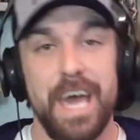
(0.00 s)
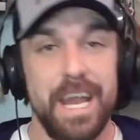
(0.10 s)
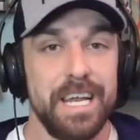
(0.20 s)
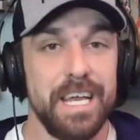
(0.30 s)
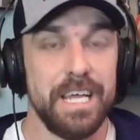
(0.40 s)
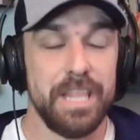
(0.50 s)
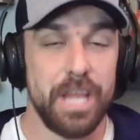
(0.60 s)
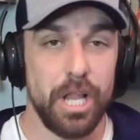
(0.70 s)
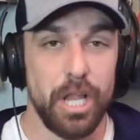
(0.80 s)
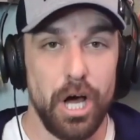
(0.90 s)
editing
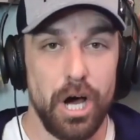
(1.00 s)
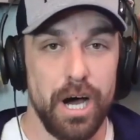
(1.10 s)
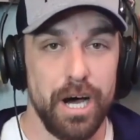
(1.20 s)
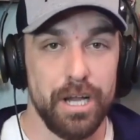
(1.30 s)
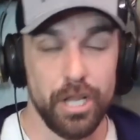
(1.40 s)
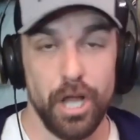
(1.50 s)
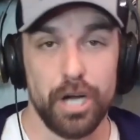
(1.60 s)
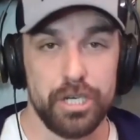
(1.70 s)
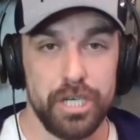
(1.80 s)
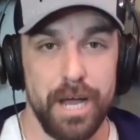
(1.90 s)
the
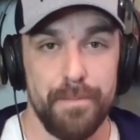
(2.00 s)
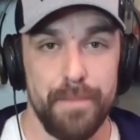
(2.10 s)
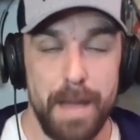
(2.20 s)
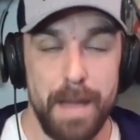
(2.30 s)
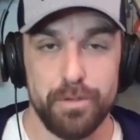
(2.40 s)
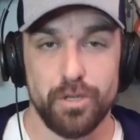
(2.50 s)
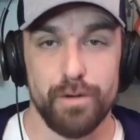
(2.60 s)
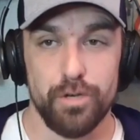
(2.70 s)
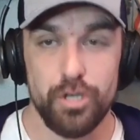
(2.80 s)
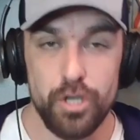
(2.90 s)
Log Jam
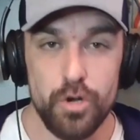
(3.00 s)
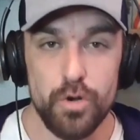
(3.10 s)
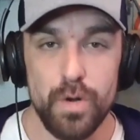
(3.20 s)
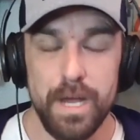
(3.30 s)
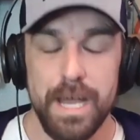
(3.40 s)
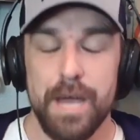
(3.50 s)
episode 2.